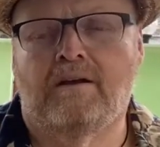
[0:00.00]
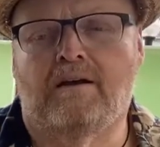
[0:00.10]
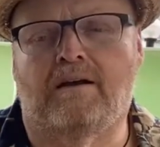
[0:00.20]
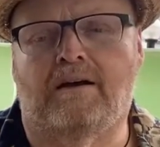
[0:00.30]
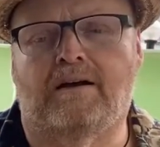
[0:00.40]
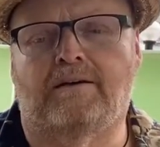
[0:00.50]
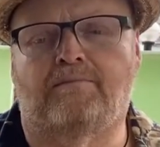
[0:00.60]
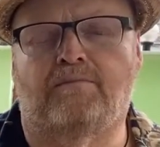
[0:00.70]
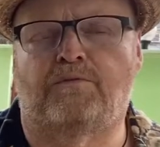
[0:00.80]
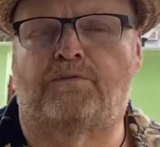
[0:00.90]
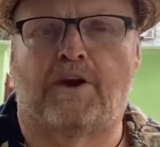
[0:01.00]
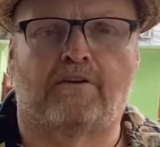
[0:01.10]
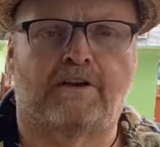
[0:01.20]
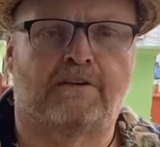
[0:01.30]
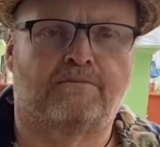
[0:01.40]
Um,
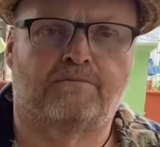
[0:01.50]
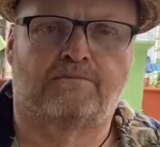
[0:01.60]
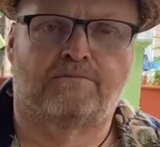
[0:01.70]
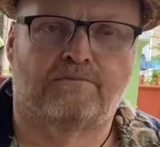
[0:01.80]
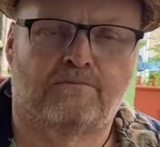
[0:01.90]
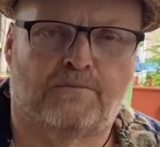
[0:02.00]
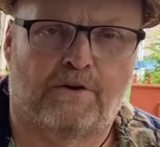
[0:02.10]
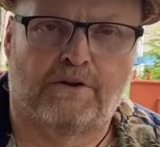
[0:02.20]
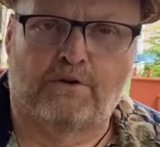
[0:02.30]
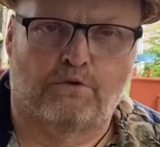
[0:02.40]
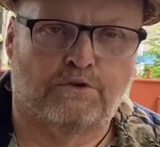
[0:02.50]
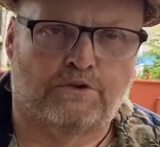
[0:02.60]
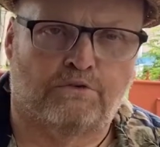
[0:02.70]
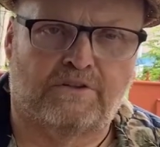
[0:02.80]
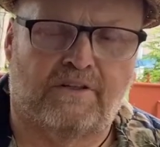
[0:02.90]
very, very
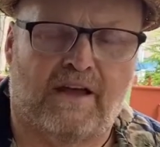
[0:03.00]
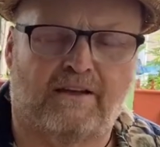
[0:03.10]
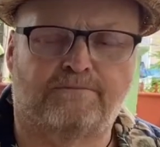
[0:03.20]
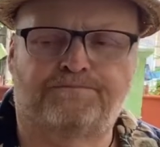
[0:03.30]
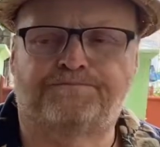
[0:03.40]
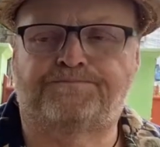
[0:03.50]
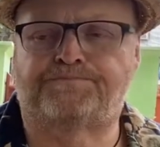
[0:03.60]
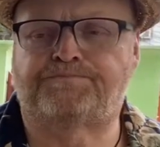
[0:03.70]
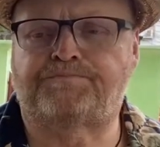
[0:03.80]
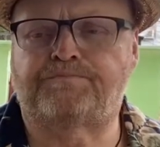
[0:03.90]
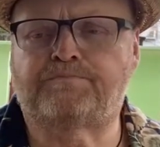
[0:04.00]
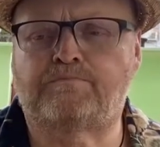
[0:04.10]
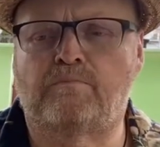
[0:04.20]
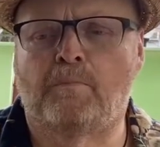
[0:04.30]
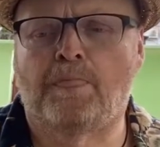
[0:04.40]
crucial to
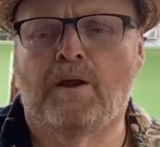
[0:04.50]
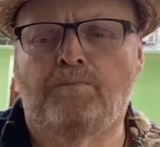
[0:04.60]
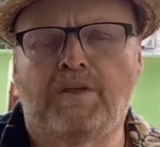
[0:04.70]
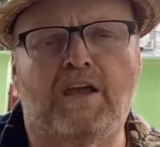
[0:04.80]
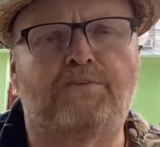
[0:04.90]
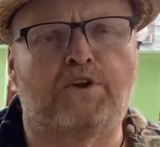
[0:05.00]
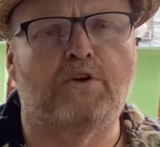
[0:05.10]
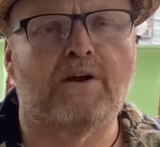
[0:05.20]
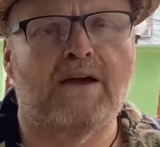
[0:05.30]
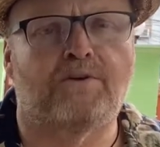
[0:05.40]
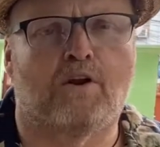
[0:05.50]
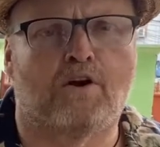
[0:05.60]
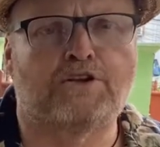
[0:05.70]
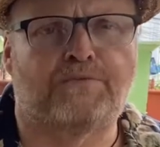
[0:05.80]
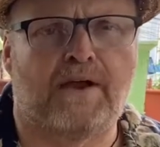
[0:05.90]
that. If you do have a
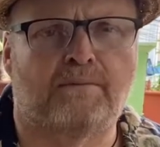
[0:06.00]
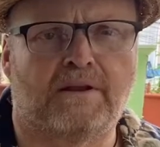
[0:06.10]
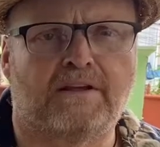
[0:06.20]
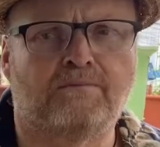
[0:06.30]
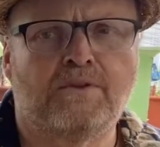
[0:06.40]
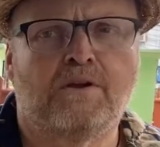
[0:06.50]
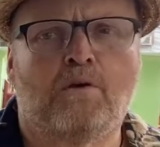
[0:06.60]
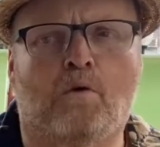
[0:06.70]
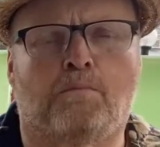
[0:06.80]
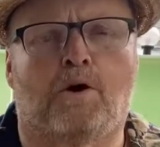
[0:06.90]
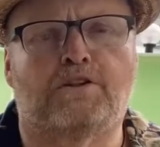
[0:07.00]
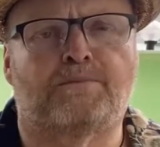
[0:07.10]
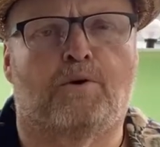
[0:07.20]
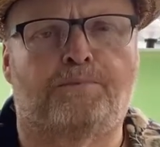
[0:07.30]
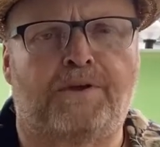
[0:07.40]
large family or
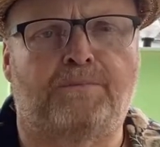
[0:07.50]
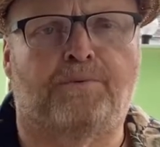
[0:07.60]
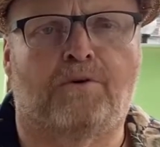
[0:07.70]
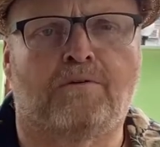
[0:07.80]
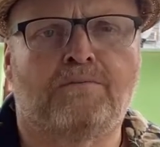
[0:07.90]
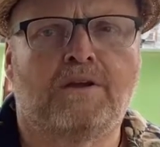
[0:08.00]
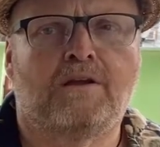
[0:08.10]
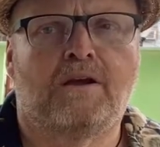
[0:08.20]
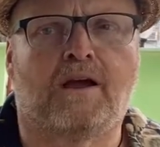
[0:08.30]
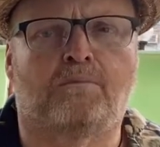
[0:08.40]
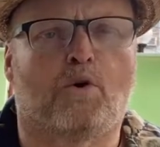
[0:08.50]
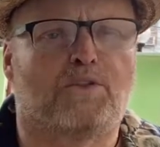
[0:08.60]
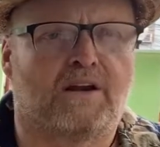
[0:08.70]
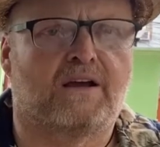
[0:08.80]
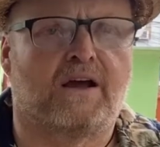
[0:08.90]
multiple people, uh, more
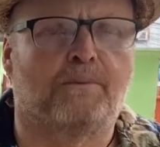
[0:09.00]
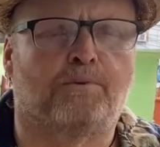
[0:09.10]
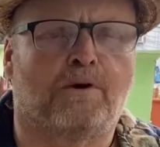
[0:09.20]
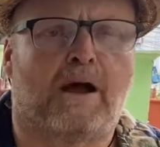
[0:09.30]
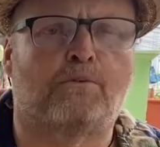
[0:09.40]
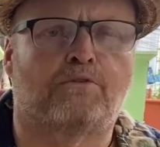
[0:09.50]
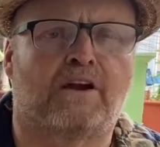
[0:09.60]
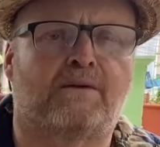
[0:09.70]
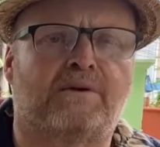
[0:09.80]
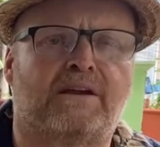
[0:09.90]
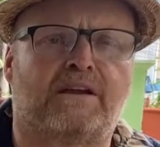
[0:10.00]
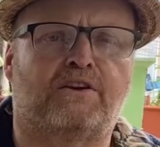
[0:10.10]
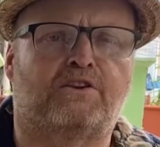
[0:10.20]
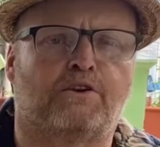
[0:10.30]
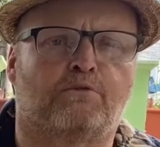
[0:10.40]
than a couple, I would recommend
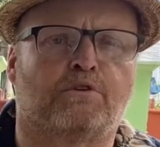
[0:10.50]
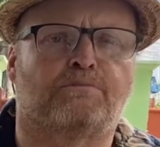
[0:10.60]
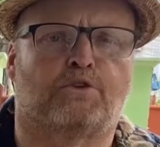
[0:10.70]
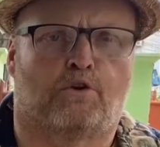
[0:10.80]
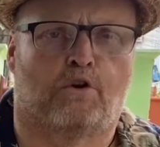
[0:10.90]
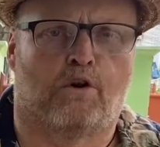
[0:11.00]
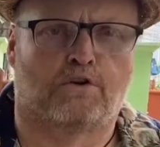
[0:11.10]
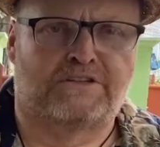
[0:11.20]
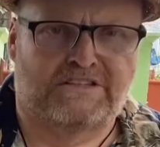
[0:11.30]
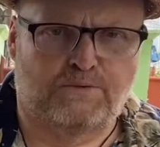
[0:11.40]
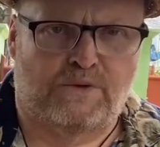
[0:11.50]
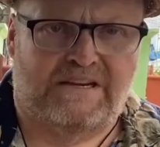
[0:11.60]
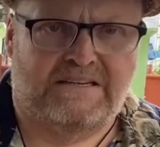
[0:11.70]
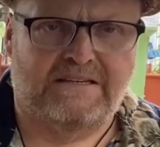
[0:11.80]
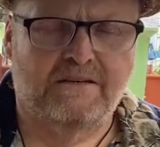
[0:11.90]
getting two rooms or a large suite.